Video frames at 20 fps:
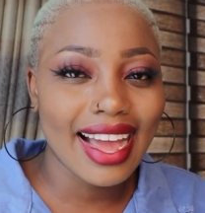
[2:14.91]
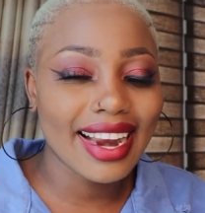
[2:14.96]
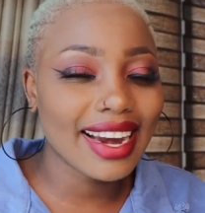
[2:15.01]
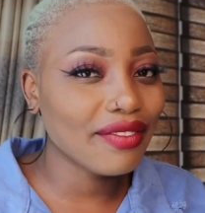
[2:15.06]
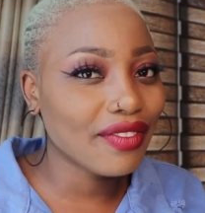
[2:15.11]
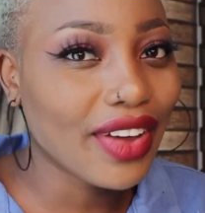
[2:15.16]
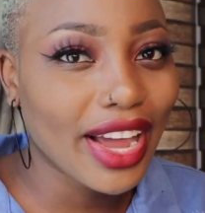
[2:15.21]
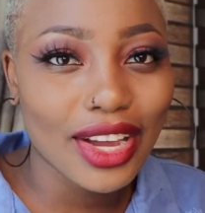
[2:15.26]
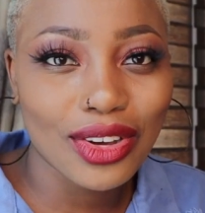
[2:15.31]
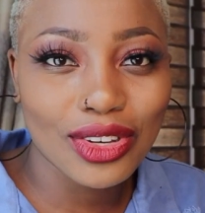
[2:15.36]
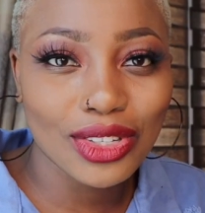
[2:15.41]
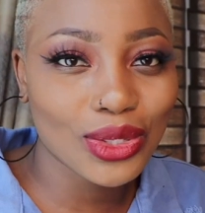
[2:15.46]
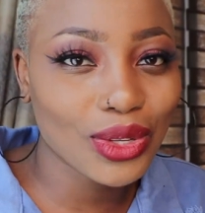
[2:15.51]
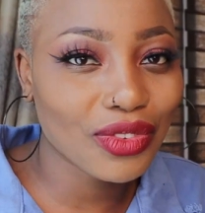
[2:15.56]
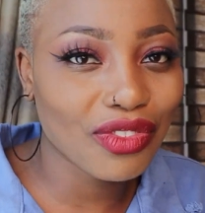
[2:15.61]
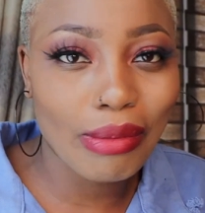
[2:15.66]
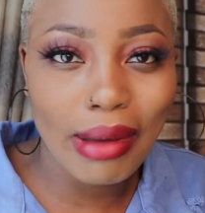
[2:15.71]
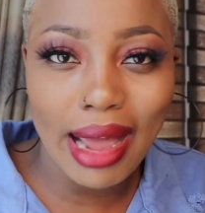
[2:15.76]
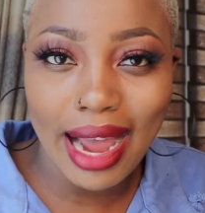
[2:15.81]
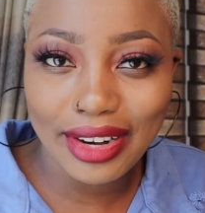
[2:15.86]
And if I could do
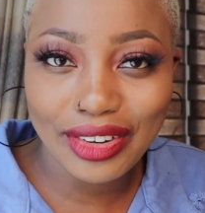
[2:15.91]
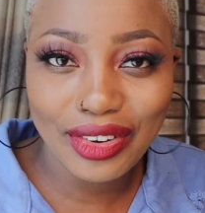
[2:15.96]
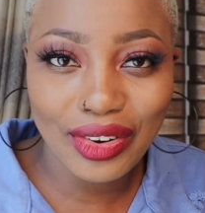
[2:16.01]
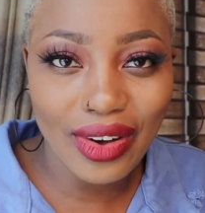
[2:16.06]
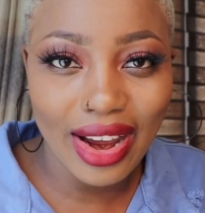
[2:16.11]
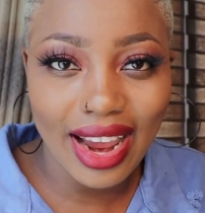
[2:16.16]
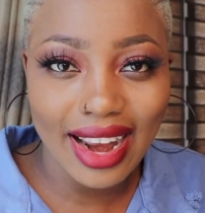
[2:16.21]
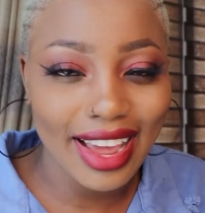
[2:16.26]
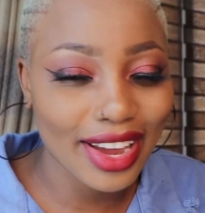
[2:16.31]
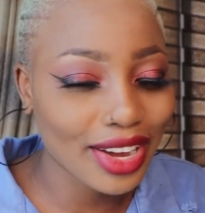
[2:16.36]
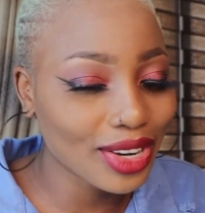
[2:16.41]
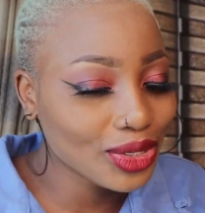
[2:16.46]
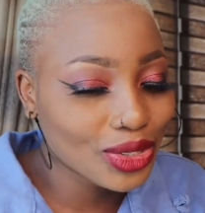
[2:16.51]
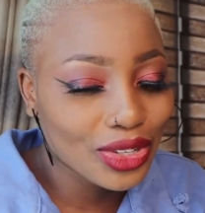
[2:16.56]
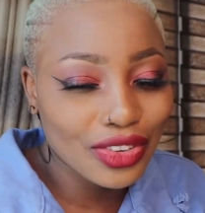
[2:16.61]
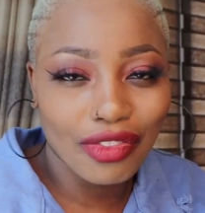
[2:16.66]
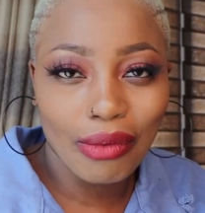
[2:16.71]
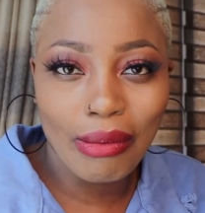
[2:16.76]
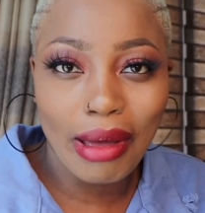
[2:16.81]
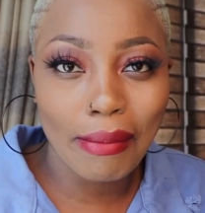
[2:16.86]
it for my undergrad, I can
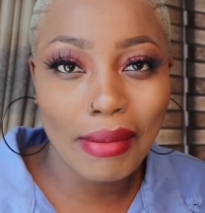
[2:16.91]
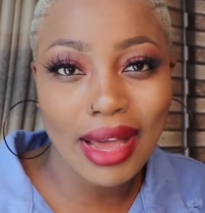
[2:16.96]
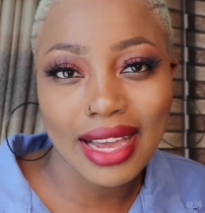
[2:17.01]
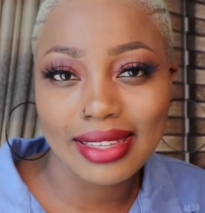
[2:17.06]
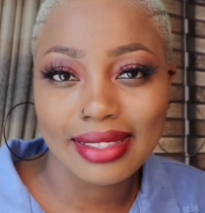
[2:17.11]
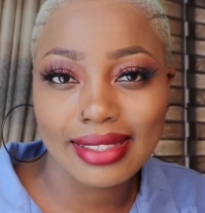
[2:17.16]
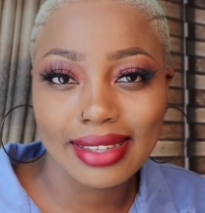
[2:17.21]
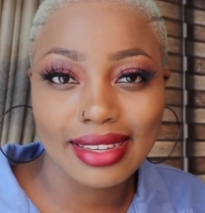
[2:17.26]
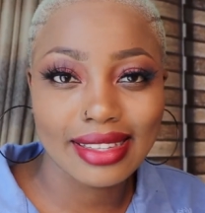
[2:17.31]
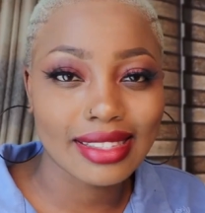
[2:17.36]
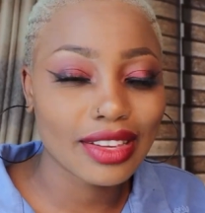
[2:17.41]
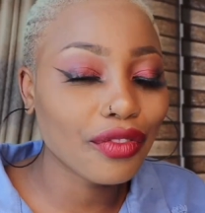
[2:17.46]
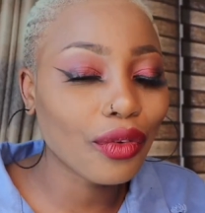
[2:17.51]
do it for my master's.